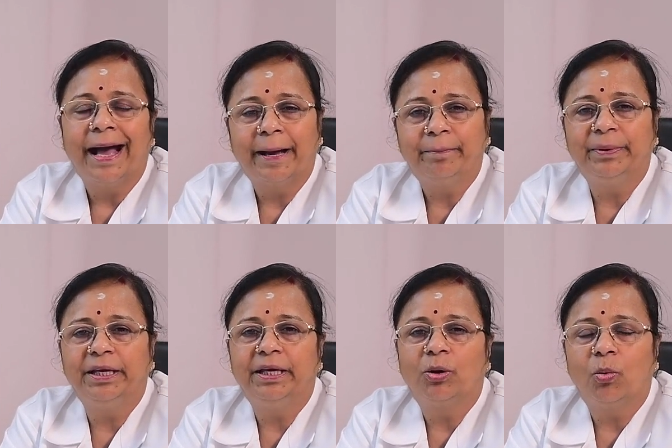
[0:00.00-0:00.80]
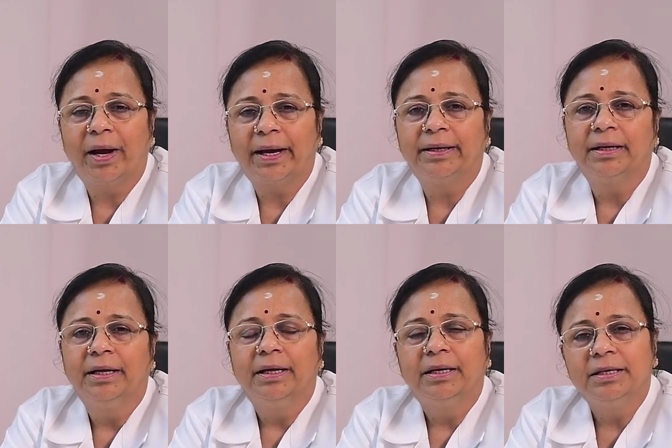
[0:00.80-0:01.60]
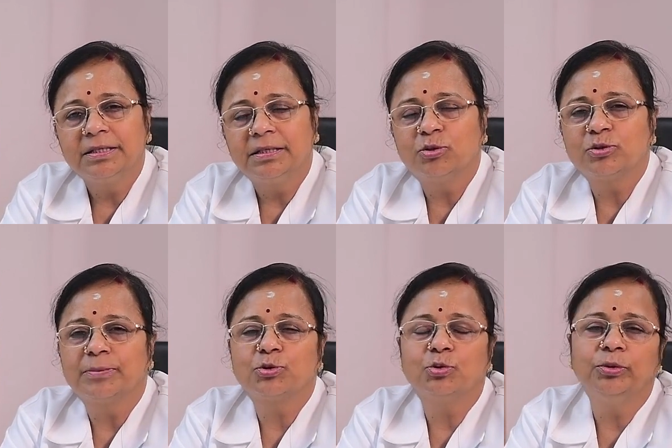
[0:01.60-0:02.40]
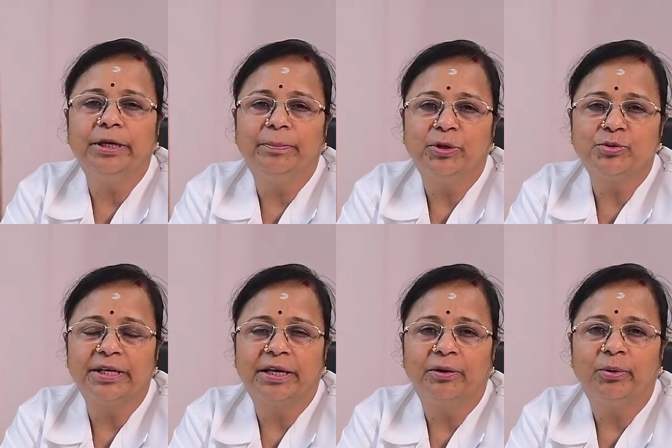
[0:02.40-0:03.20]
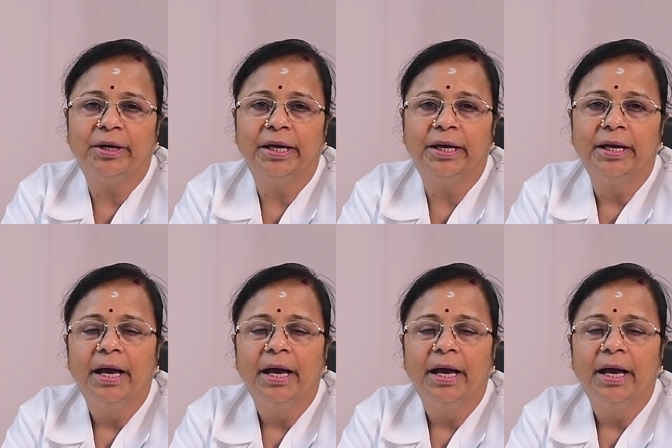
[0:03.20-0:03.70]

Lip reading: happy, quiet, listen to some soothing music every day.